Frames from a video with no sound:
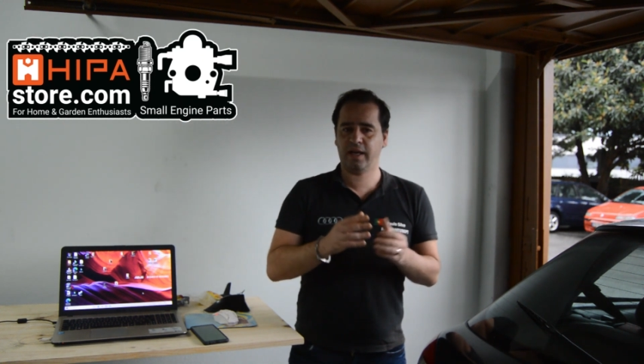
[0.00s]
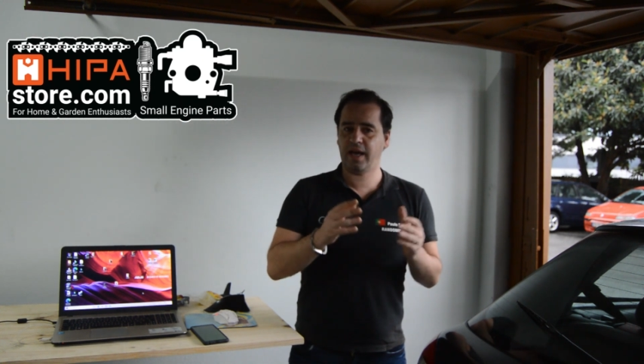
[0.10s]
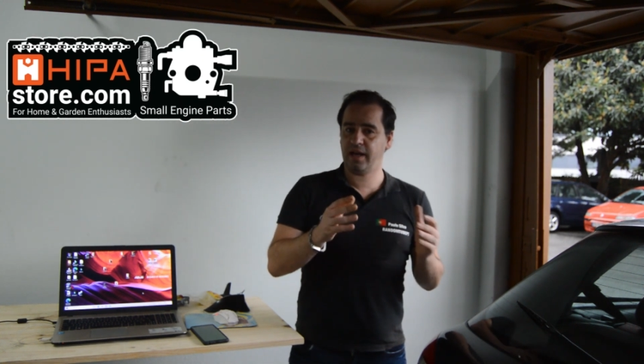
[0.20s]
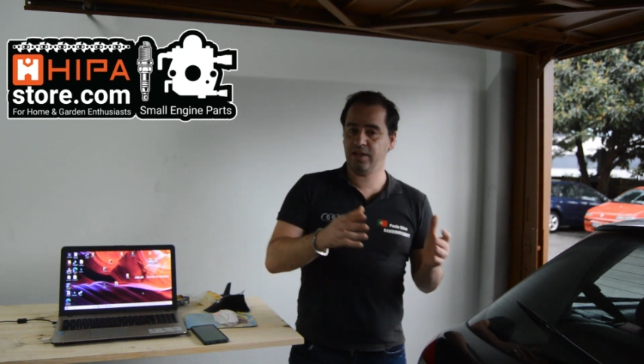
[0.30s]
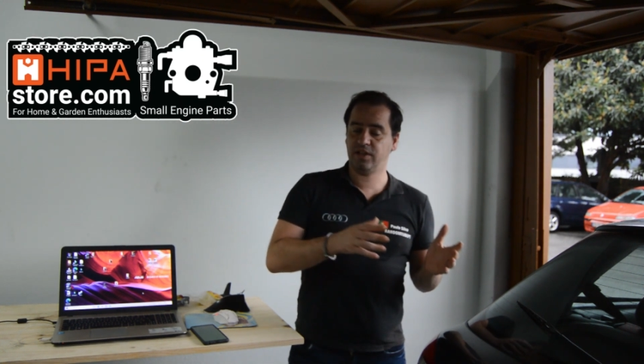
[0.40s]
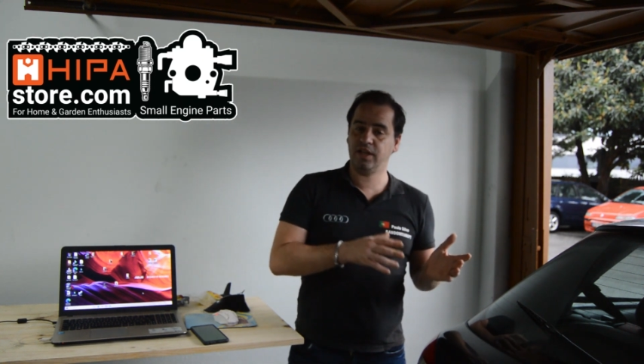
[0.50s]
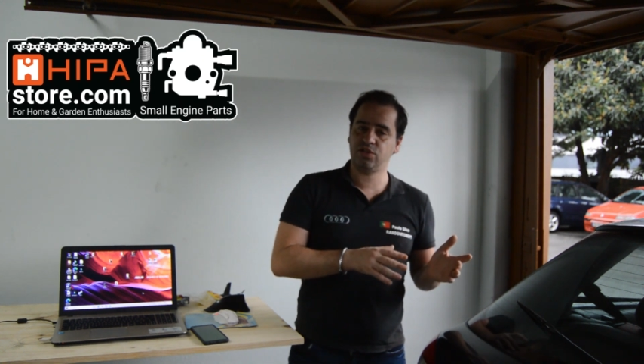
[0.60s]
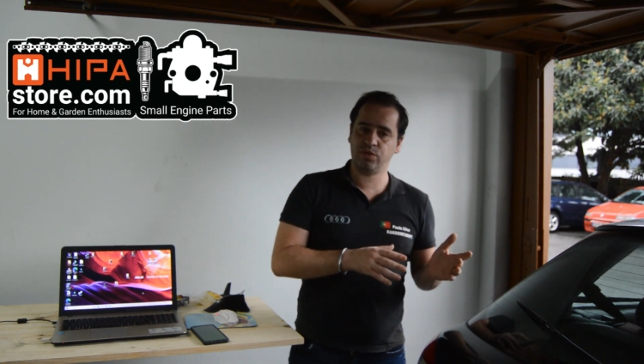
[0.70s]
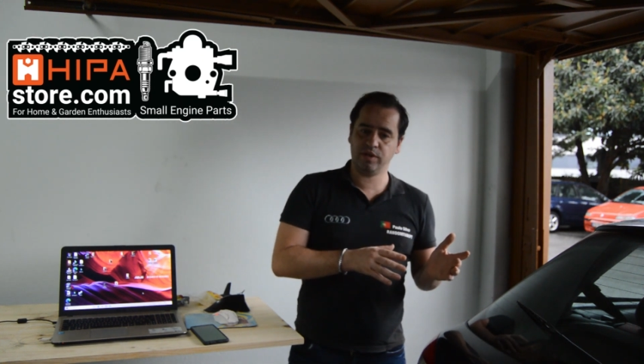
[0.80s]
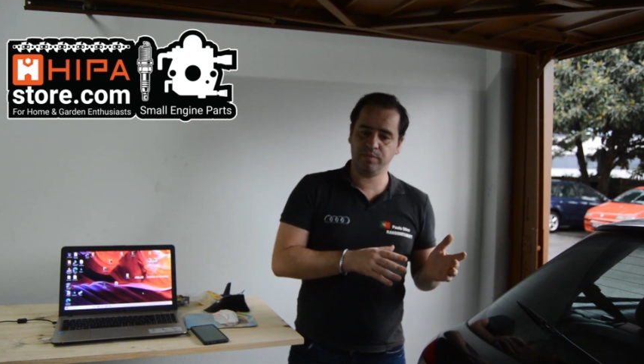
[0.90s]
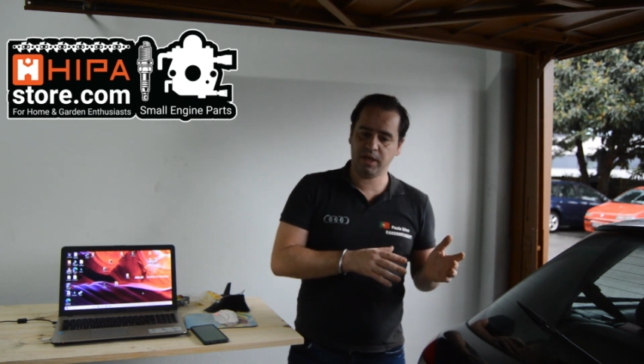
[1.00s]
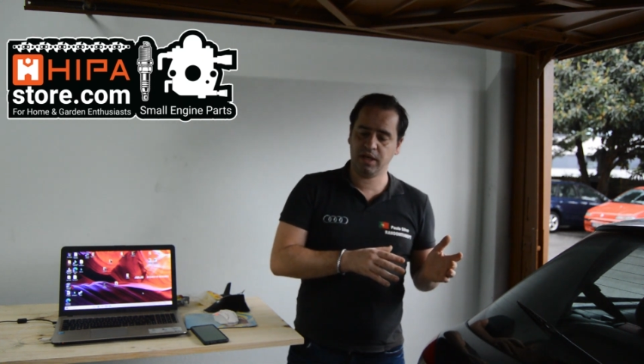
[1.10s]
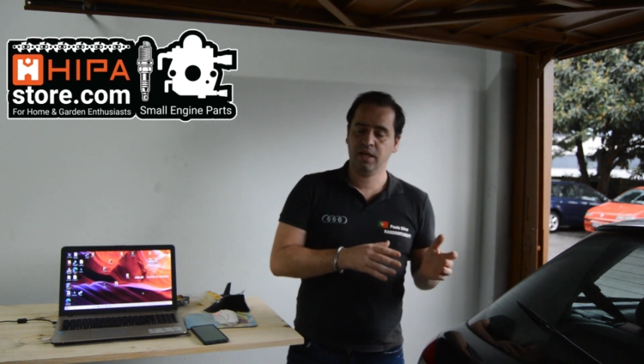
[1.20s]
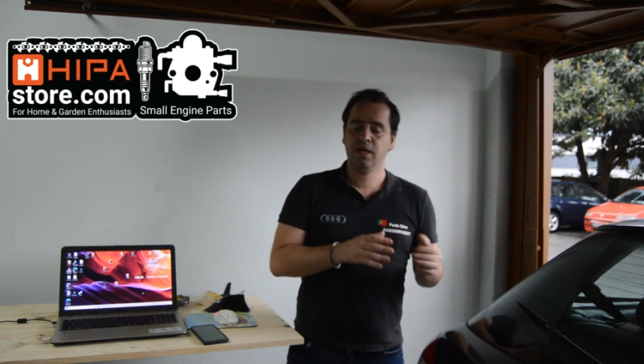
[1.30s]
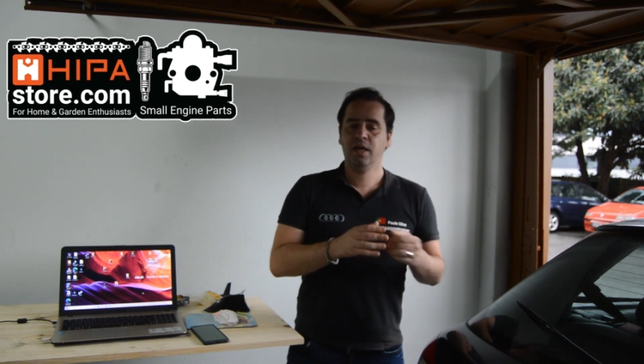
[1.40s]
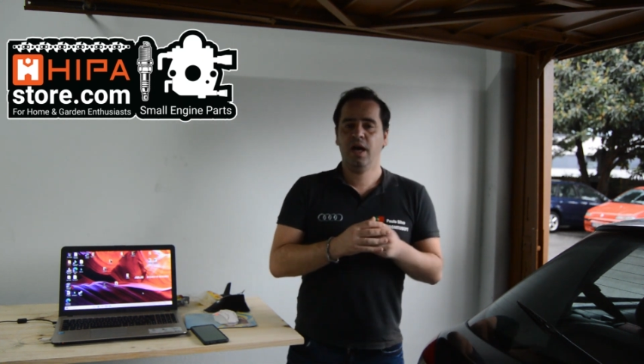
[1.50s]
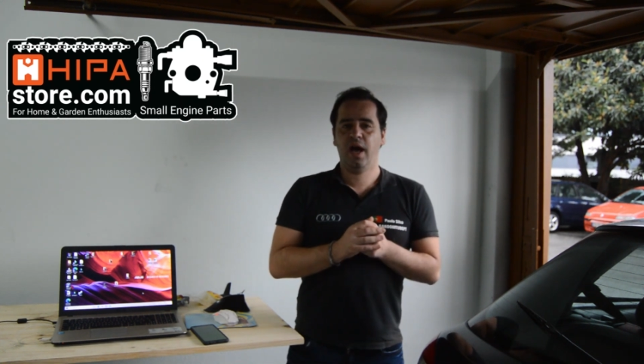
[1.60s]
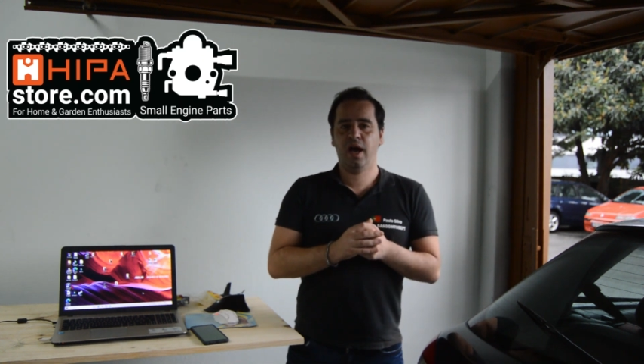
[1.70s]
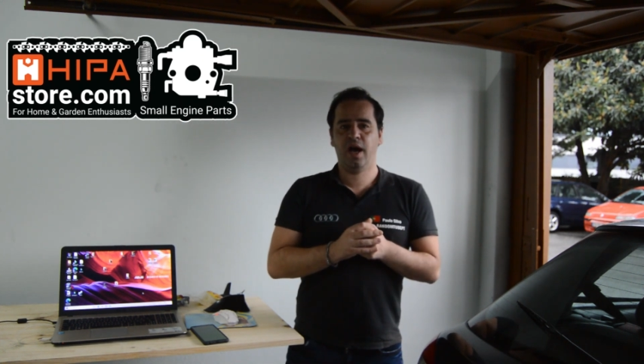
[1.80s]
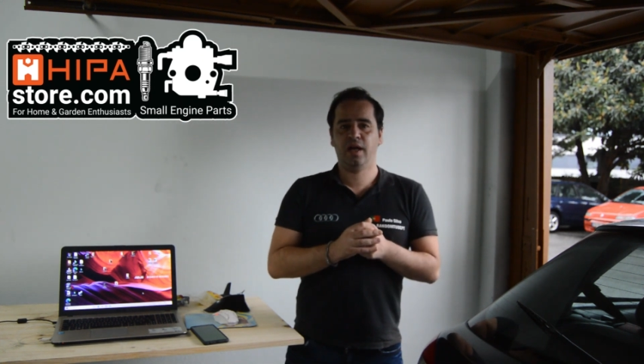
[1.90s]
get in touch with me
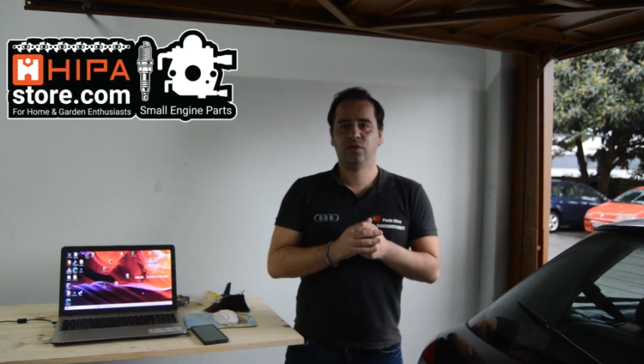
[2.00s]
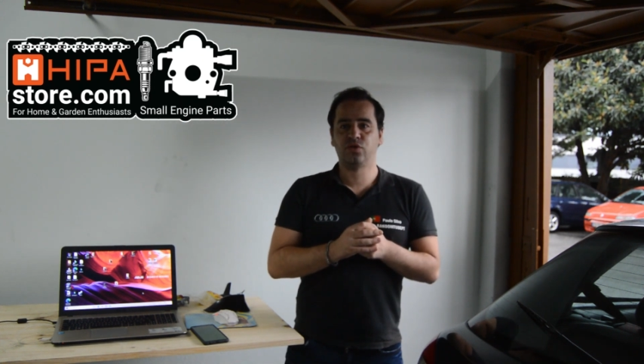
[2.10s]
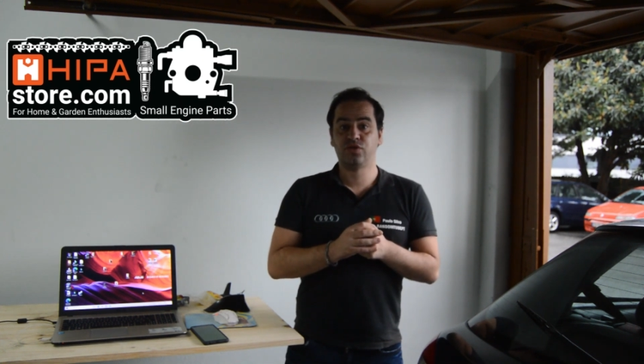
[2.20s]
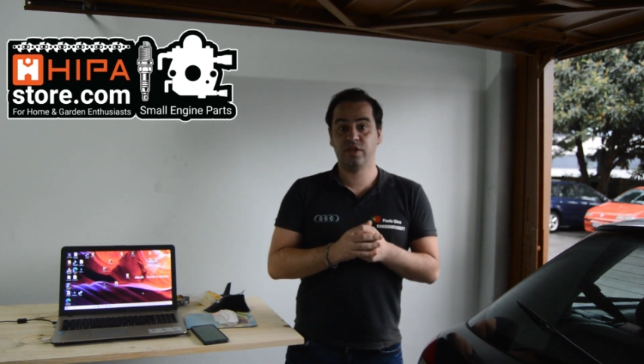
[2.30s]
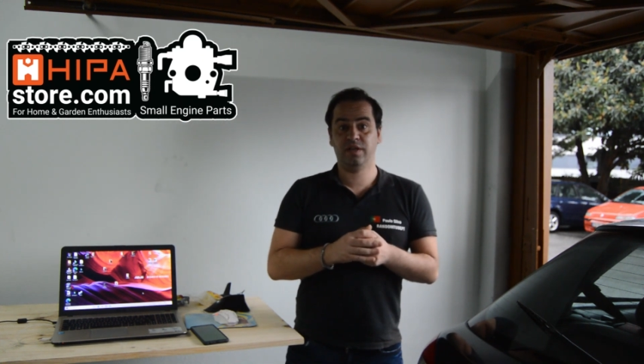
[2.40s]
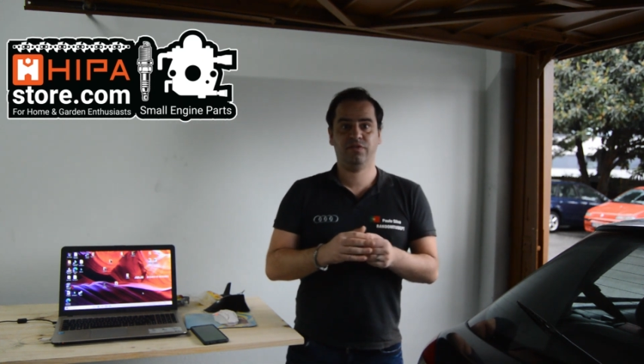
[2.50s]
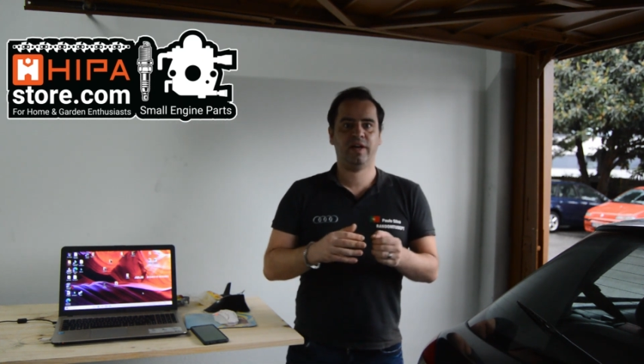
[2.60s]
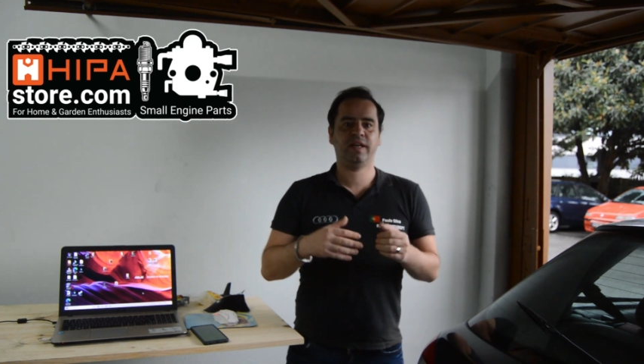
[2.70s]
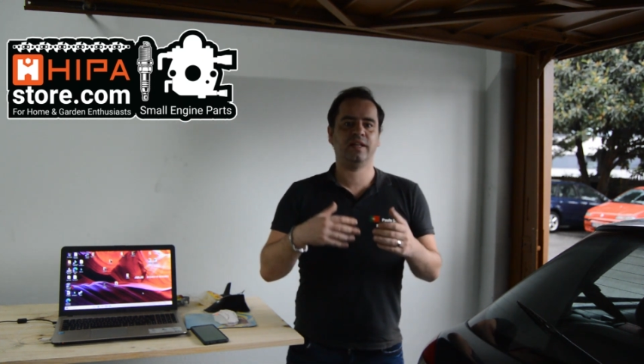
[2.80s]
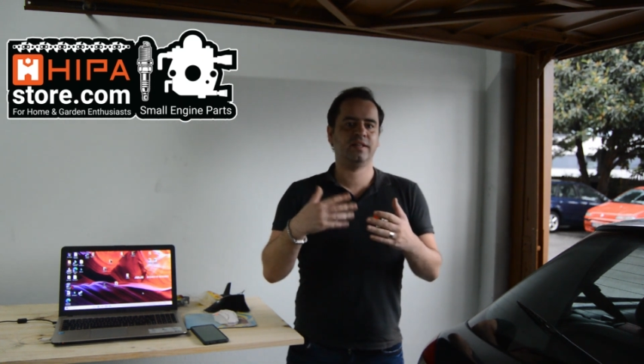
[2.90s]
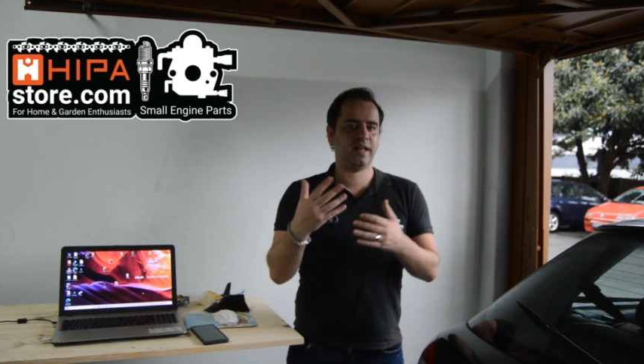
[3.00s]
to see if I can